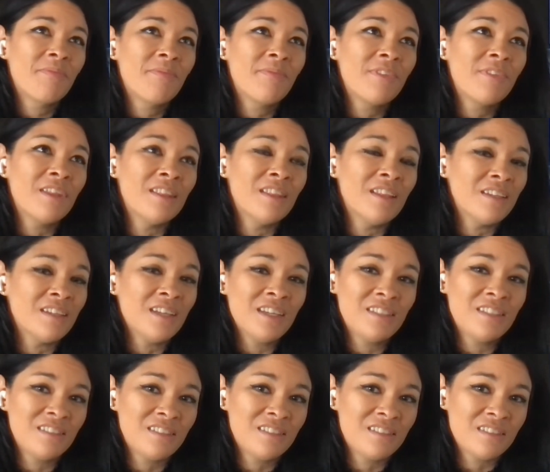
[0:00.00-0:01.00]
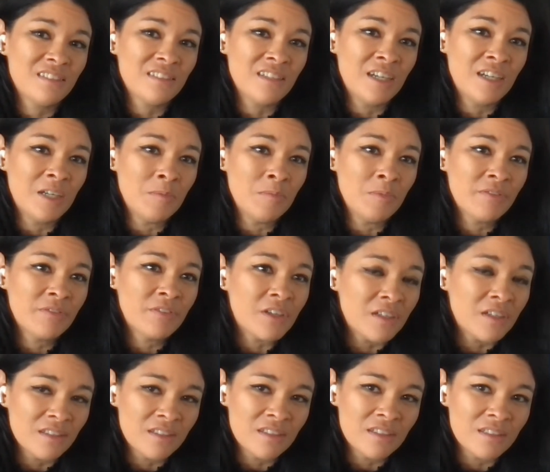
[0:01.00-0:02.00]
And then I've
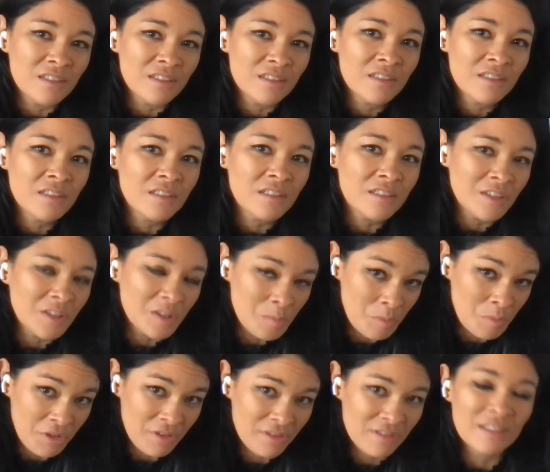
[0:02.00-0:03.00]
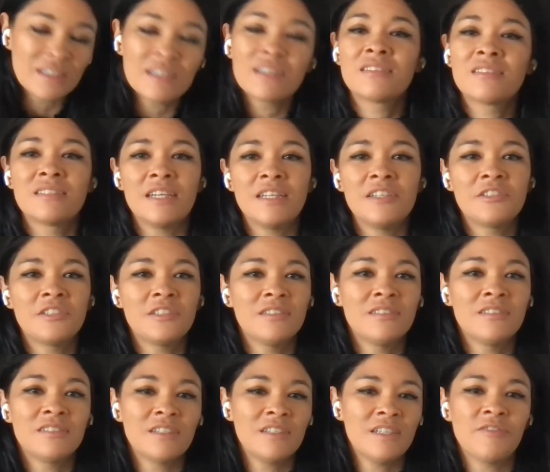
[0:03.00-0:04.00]
got the the Muesli
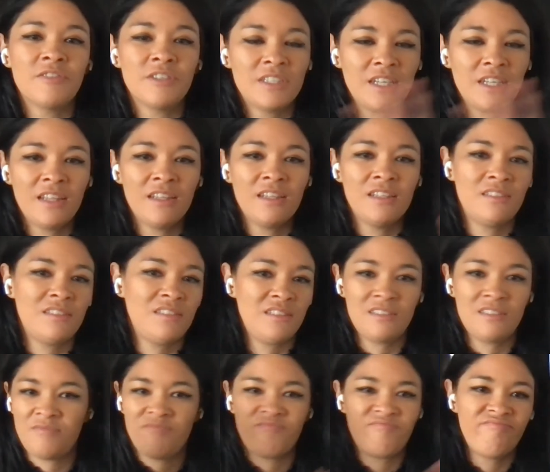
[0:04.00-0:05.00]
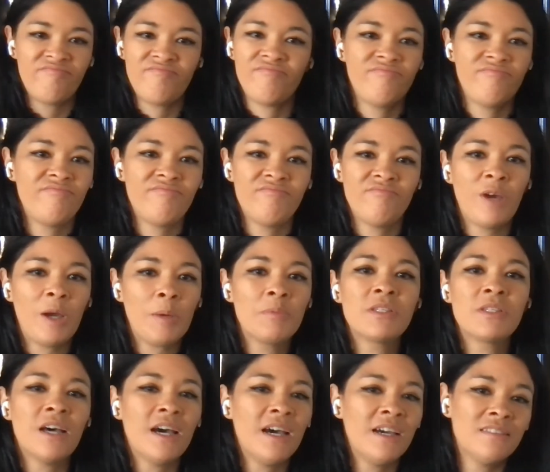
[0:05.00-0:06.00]
extension, so every day there's just
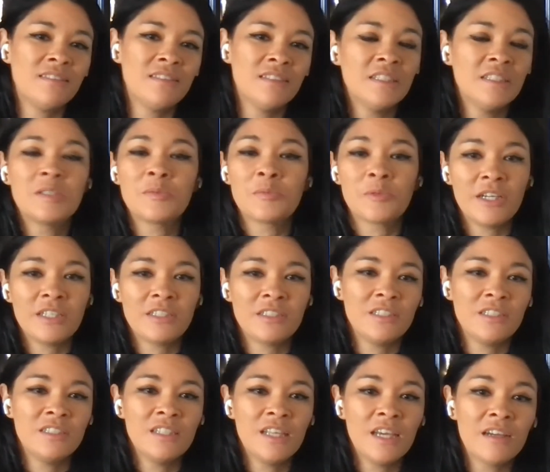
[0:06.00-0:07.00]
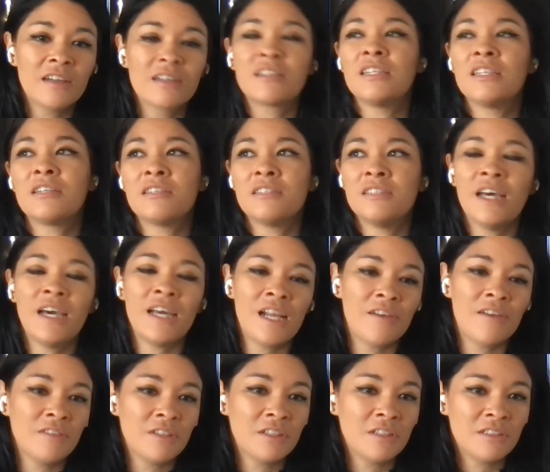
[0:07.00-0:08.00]
websites and inspiration in there. I click on that,
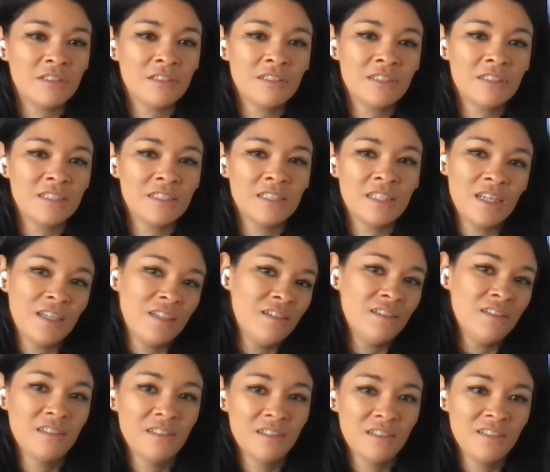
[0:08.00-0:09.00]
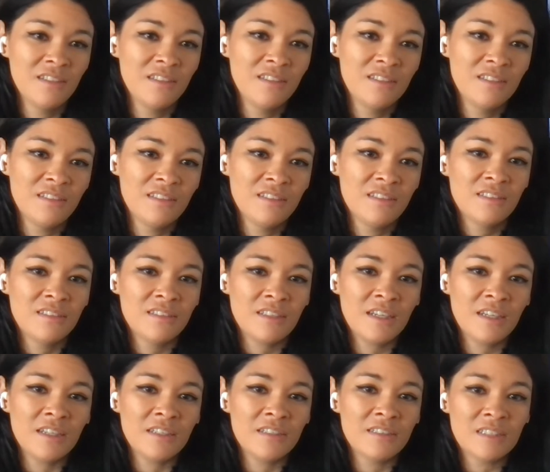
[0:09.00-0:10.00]
have a little look, and then
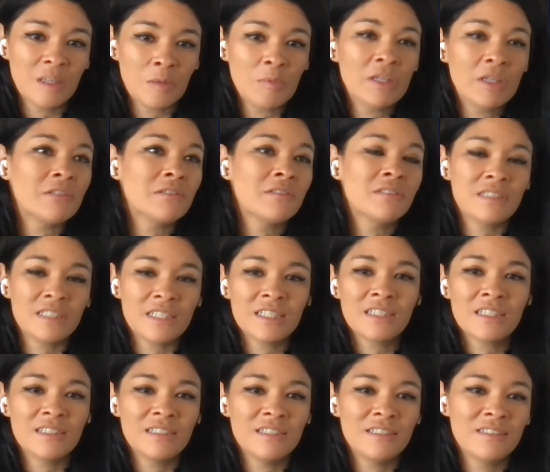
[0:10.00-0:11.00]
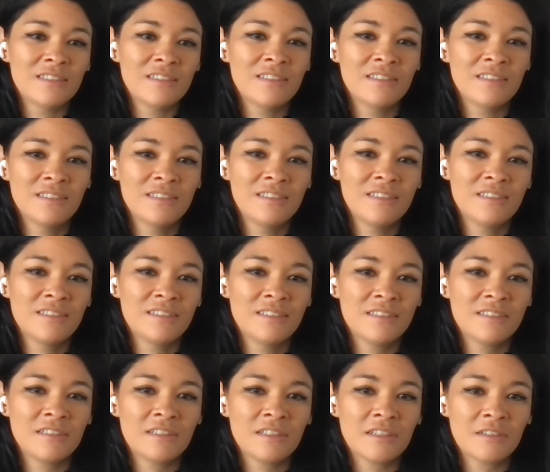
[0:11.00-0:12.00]
something will stick and I'll